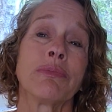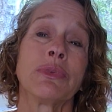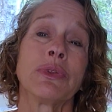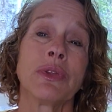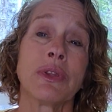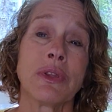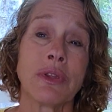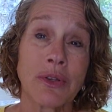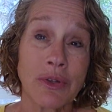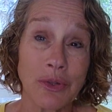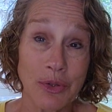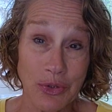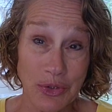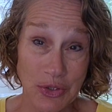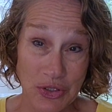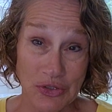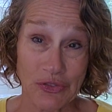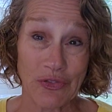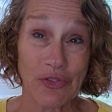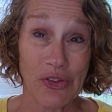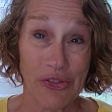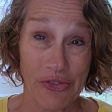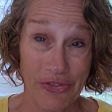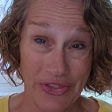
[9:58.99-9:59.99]

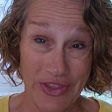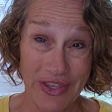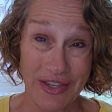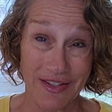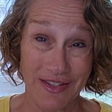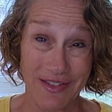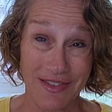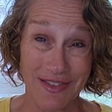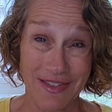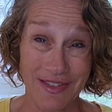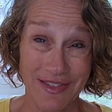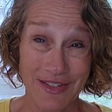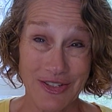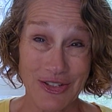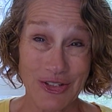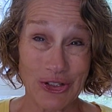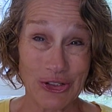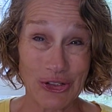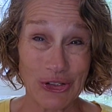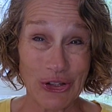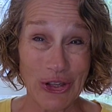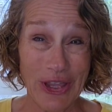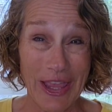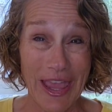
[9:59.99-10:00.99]
beautiful things
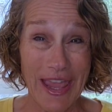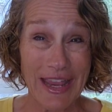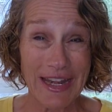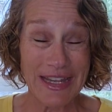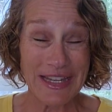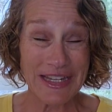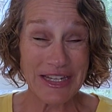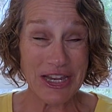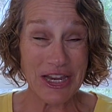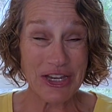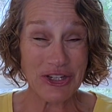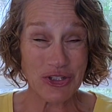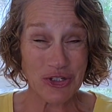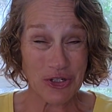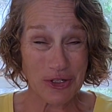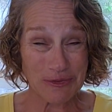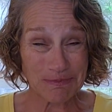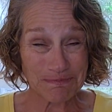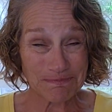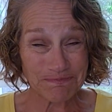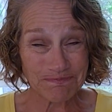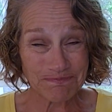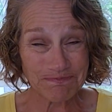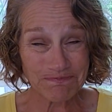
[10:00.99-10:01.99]
to look at in nature.